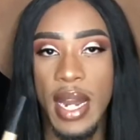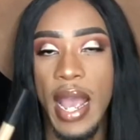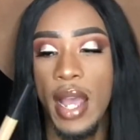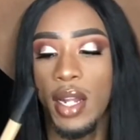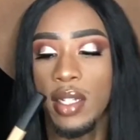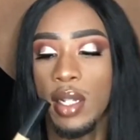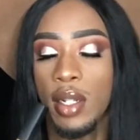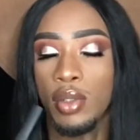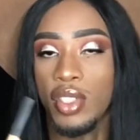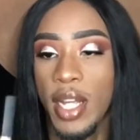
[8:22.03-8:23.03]
I had like the
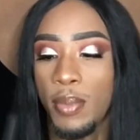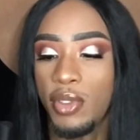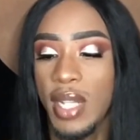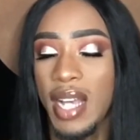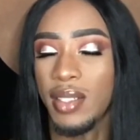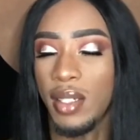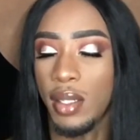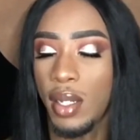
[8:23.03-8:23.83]
little sample size in